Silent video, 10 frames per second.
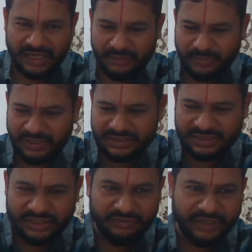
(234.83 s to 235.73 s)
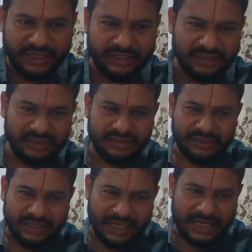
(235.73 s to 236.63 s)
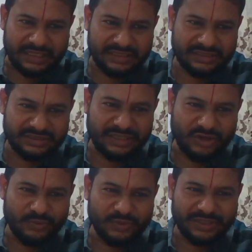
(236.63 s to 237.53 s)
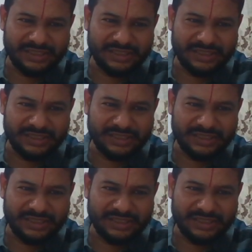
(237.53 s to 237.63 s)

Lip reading: I press shift enter, and this is the output.